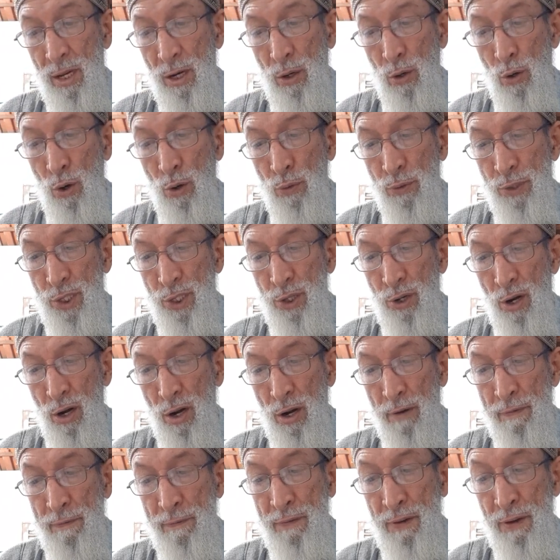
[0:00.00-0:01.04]
count
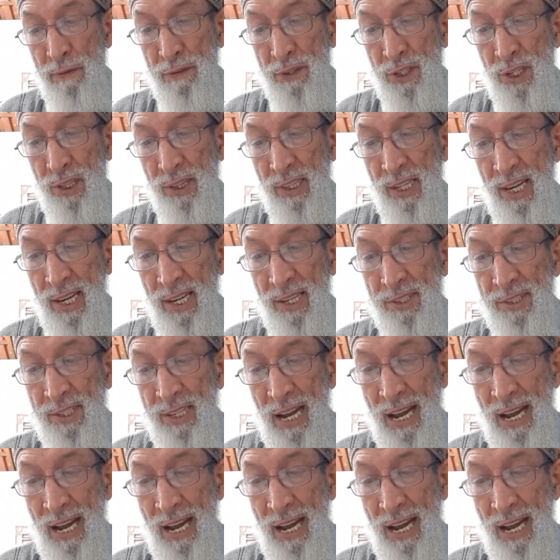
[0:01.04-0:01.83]
of 50 days